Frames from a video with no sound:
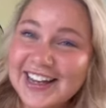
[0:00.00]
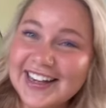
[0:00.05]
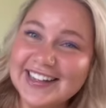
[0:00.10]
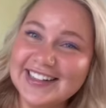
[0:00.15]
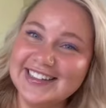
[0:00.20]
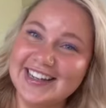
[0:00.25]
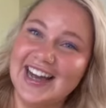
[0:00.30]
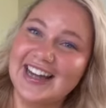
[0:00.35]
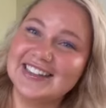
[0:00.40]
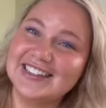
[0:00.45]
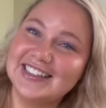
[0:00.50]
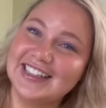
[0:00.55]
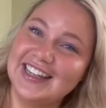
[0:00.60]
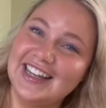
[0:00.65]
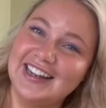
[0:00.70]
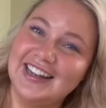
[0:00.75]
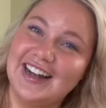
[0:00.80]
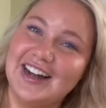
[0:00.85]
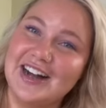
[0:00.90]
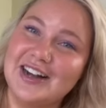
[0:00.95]
not to
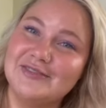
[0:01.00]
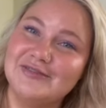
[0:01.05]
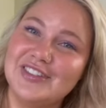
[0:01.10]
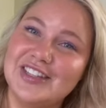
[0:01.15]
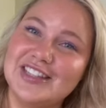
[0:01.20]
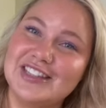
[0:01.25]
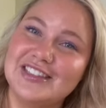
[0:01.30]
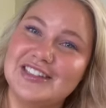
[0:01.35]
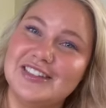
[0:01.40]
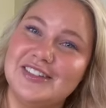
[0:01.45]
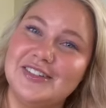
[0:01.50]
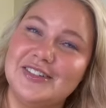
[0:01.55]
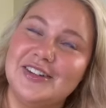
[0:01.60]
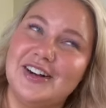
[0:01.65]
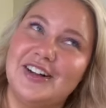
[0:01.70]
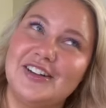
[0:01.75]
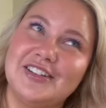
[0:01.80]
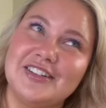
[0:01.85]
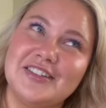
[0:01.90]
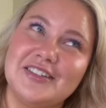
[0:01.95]
get up to
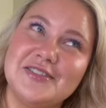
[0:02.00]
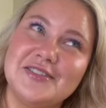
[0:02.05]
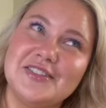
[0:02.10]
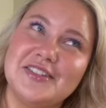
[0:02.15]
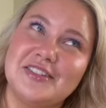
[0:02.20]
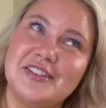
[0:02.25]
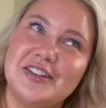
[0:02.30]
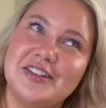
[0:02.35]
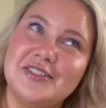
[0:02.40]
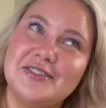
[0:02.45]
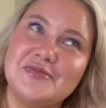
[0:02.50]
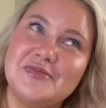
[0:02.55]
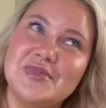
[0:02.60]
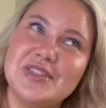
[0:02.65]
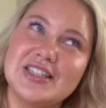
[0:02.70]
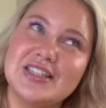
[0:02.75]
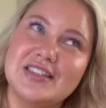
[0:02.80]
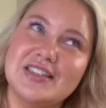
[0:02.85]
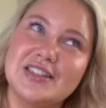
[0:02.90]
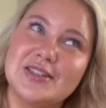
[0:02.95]
all of those
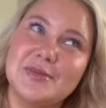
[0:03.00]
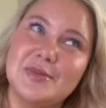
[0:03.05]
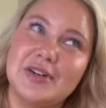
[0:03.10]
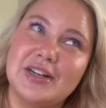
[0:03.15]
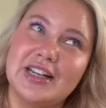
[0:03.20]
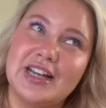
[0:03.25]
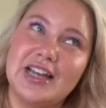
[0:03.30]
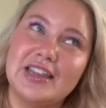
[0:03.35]
alarms this morning.